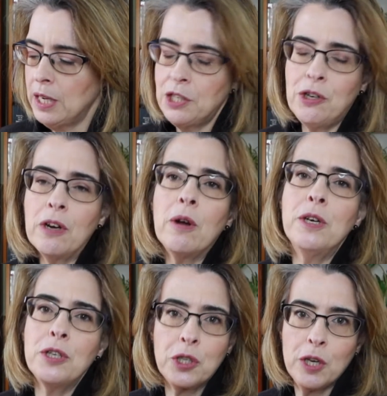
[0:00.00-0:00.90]
is not going
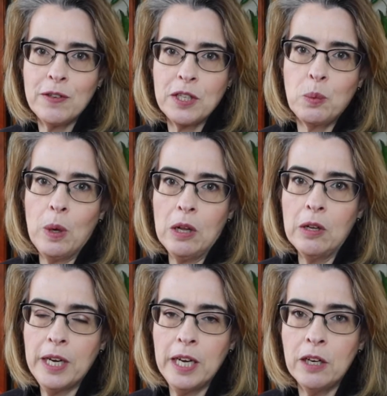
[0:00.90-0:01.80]
to serve us
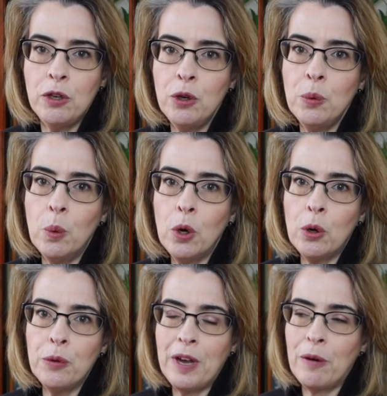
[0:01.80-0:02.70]
well in a new
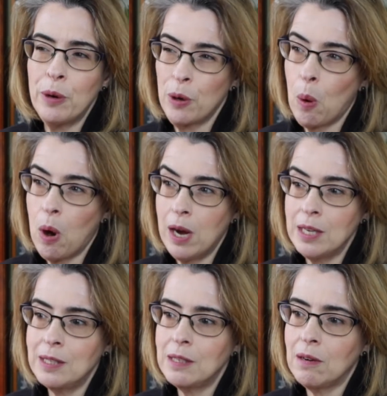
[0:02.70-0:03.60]
world that
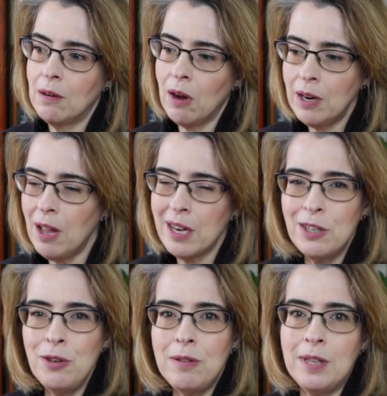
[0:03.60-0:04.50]
requires kind of like
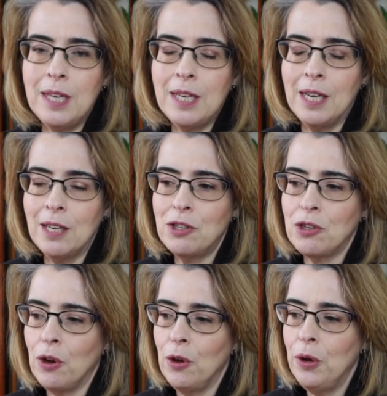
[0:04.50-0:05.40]
new thinking.
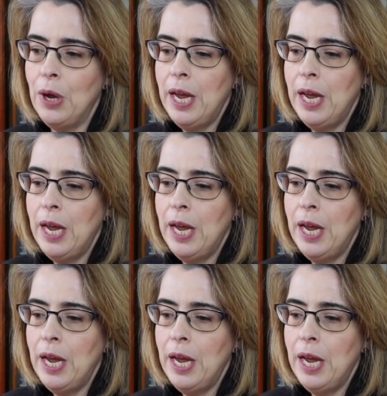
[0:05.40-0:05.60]
So